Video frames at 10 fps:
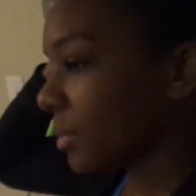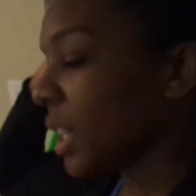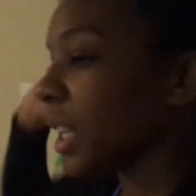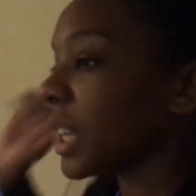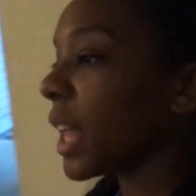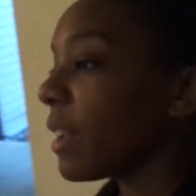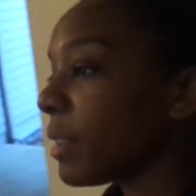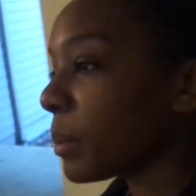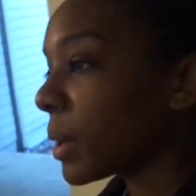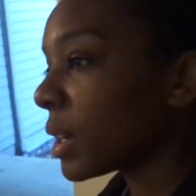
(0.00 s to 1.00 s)

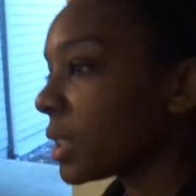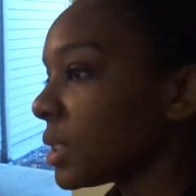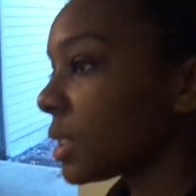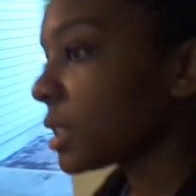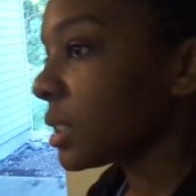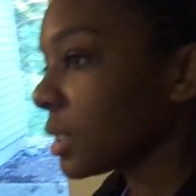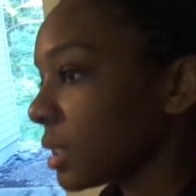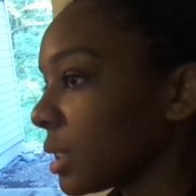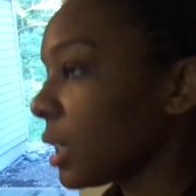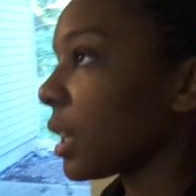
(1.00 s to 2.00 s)
11 months.
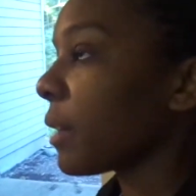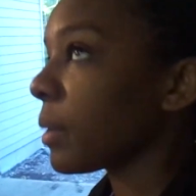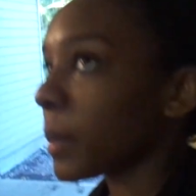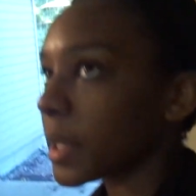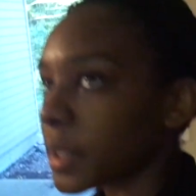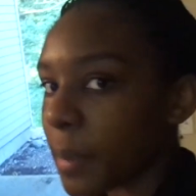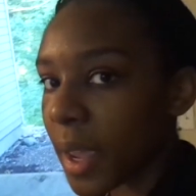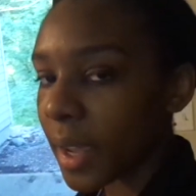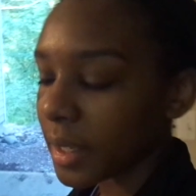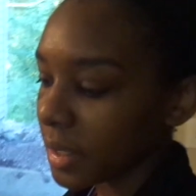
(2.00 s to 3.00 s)
11 months
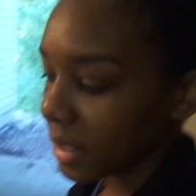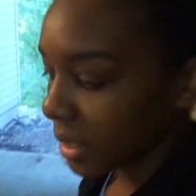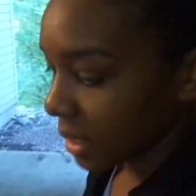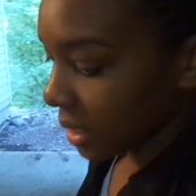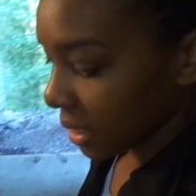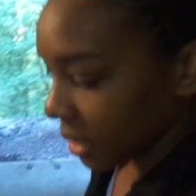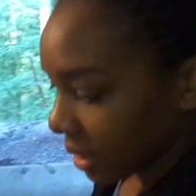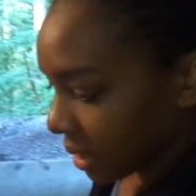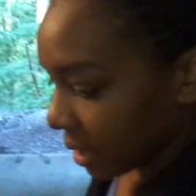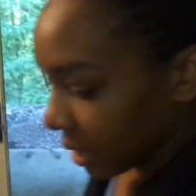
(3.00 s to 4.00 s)
max.
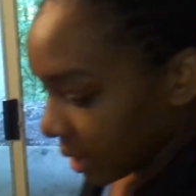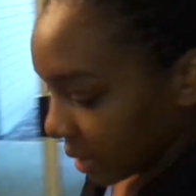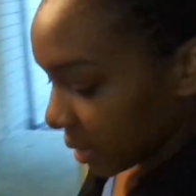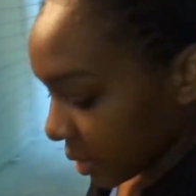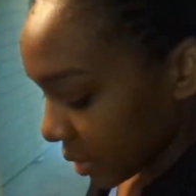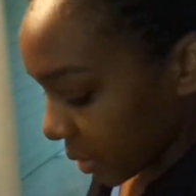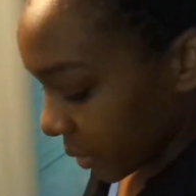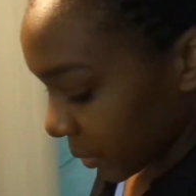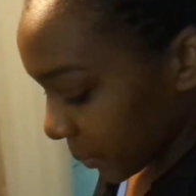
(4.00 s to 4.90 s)
So,